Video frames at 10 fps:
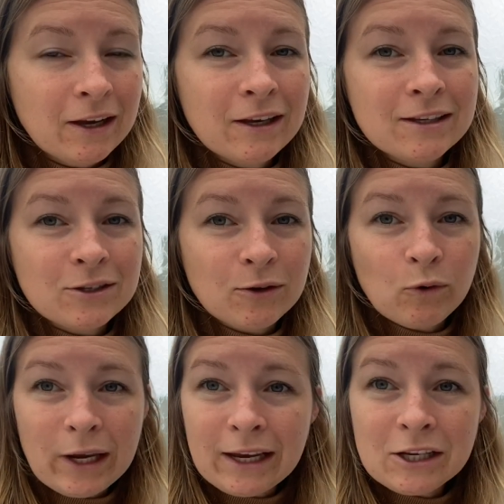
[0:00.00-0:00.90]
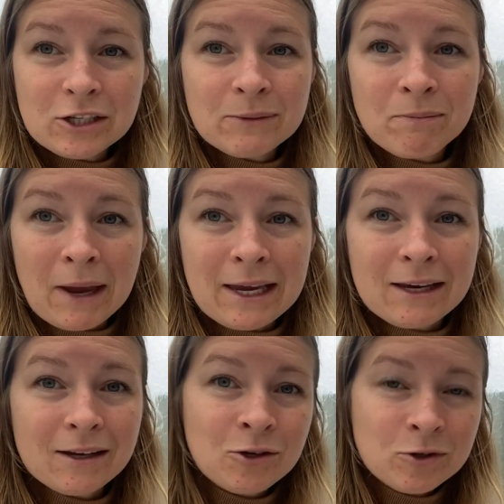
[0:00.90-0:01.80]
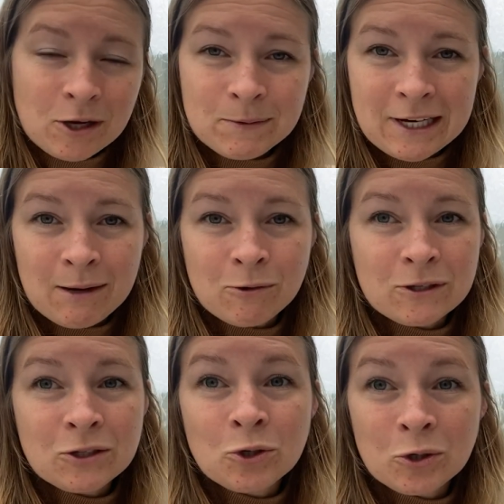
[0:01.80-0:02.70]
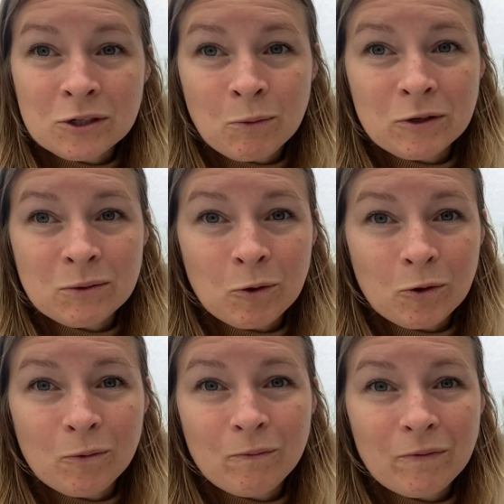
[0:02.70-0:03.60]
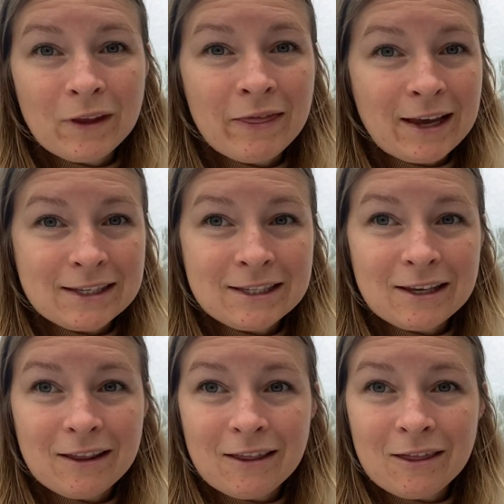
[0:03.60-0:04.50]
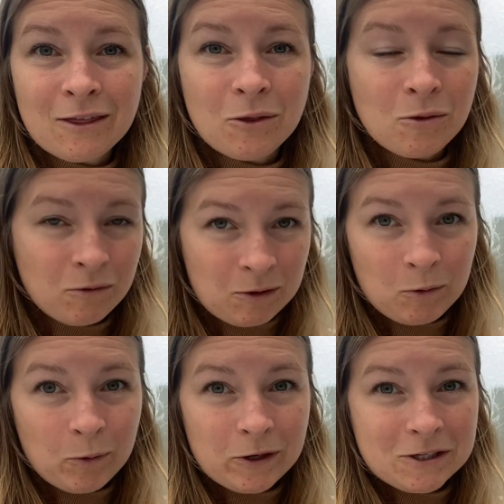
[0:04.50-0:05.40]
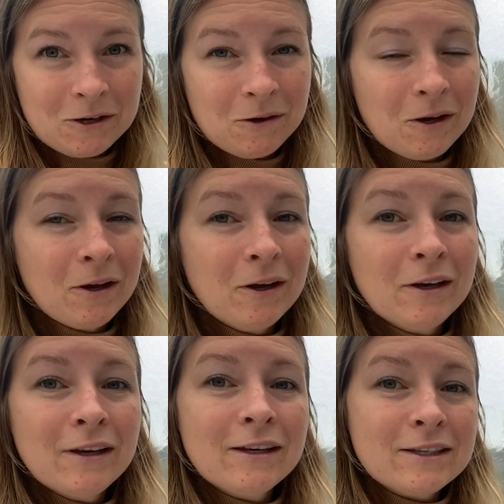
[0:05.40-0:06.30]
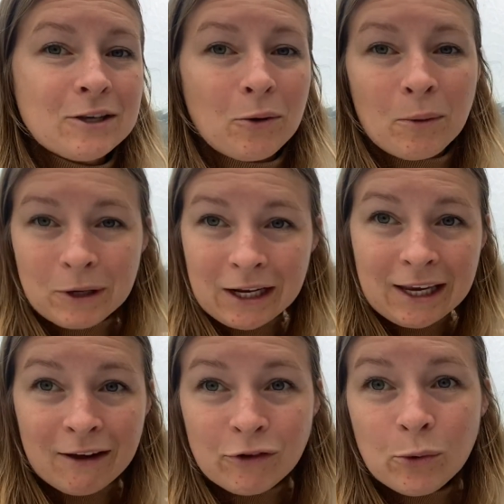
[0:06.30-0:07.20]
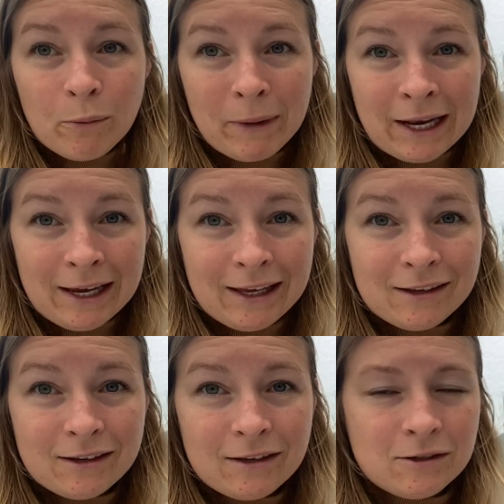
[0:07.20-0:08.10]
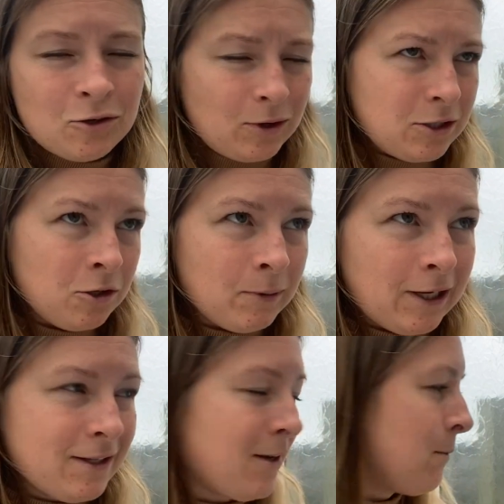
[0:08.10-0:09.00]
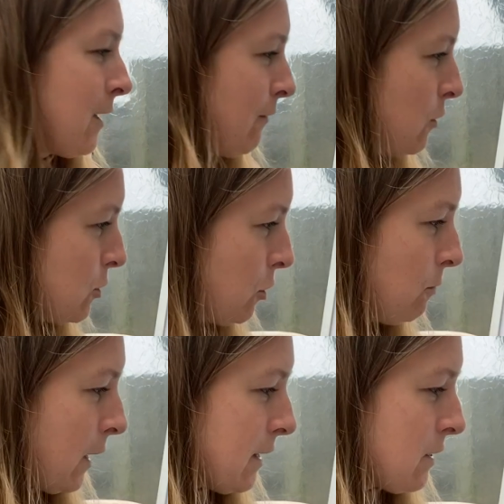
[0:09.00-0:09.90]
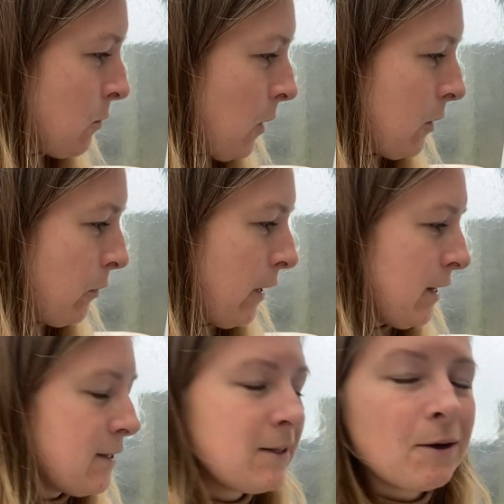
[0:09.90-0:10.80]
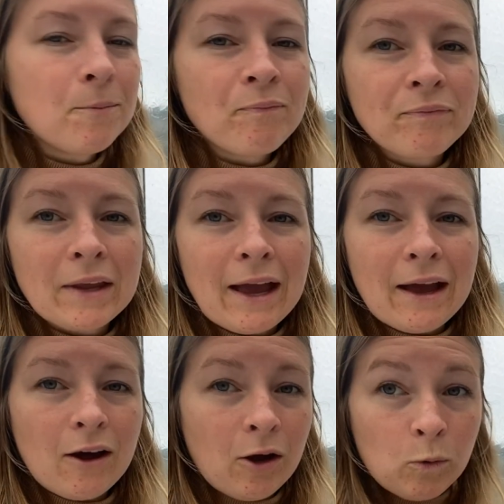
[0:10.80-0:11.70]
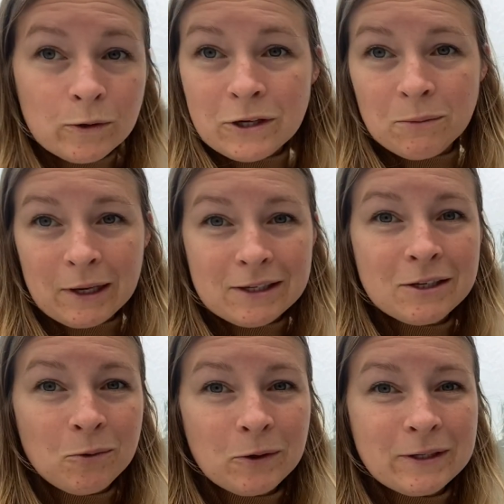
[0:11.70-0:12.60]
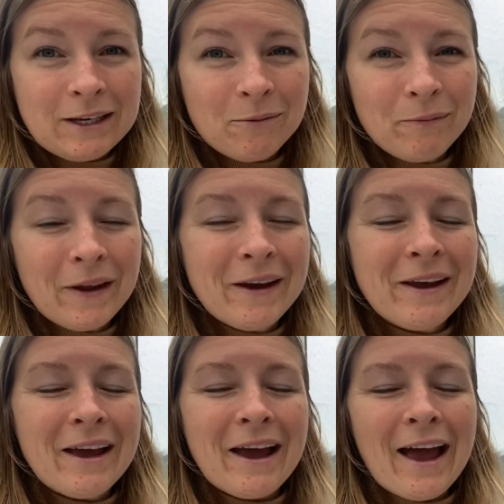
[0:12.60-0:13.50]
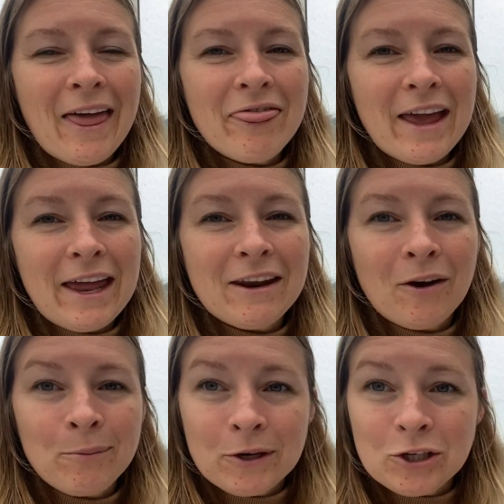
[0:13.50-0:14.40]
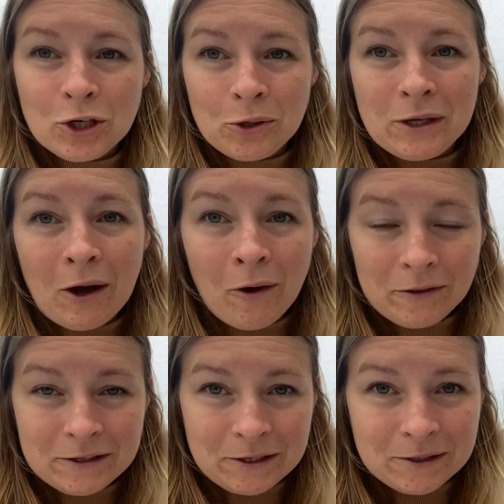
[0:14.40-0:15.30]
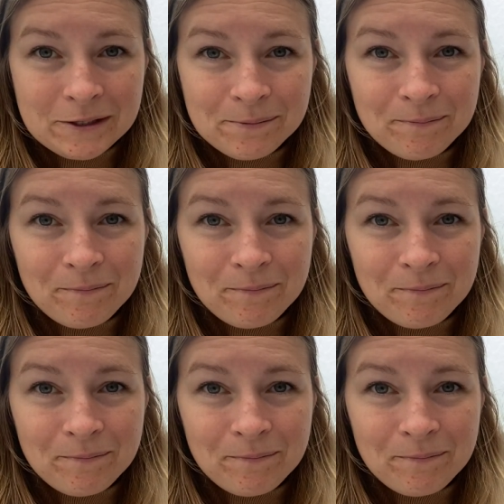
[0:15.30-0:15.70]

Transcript: So if we can just make your times tables as good as possible, then that's the thing we want to do. So I'm going to give you 2 minutes. I'm going to give you 2 minutes to work on this. I will zoom in so you will see them. And then I'm going to show you the answers.